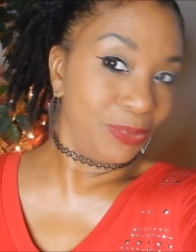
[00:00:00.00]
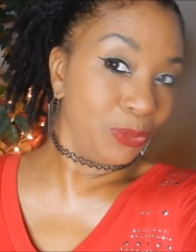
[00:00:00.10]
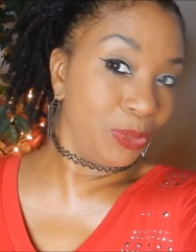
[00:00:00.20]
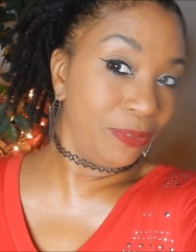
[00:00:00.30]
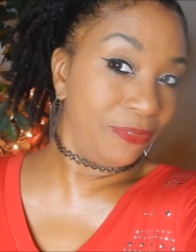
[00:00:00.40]

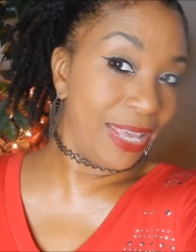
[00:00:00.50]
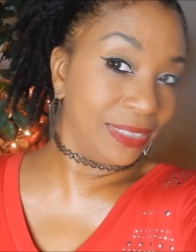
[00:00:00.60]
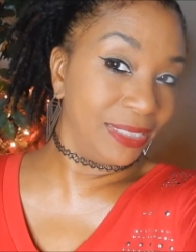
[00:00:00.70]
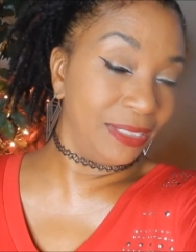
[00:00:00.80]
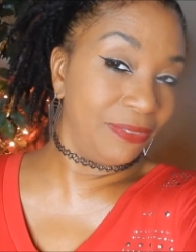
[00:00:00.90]
Real
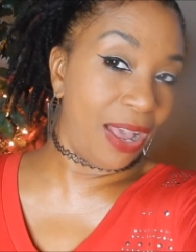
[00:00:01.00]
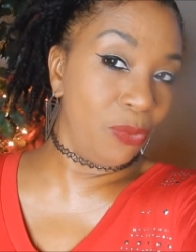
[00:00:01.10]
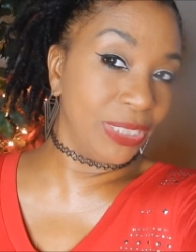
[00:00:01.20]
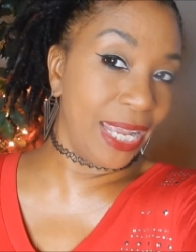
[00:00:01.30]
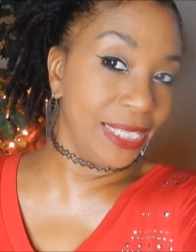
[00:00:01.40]
festive. I
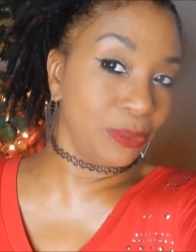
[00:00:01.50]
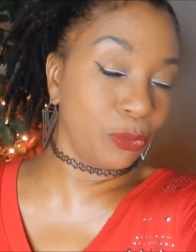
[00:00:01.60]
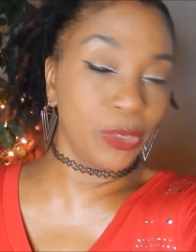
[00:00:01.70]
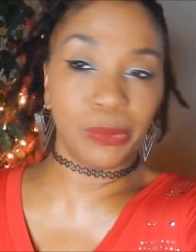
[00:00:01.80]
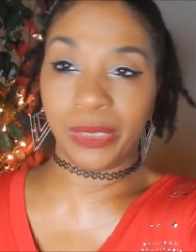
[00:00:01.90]
wish I had
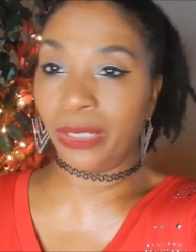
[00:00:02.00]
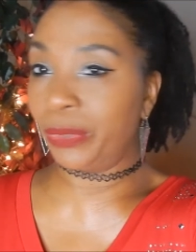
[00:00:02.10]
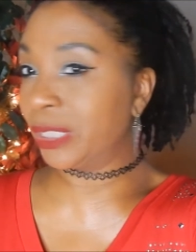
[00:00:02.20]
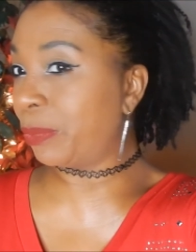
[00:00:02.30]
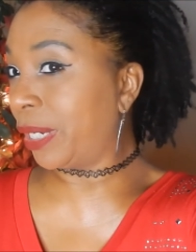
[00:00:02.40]
some Christmas
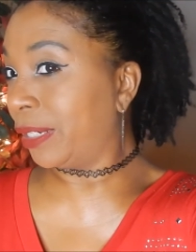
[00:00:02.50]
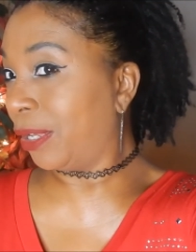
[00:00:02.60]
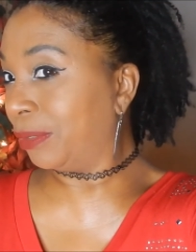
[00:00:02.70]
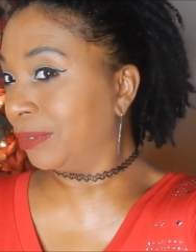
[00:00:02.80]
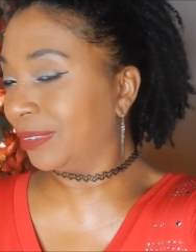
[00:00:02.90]
earrings, but I
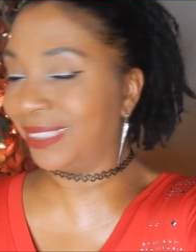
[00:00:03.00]
don't.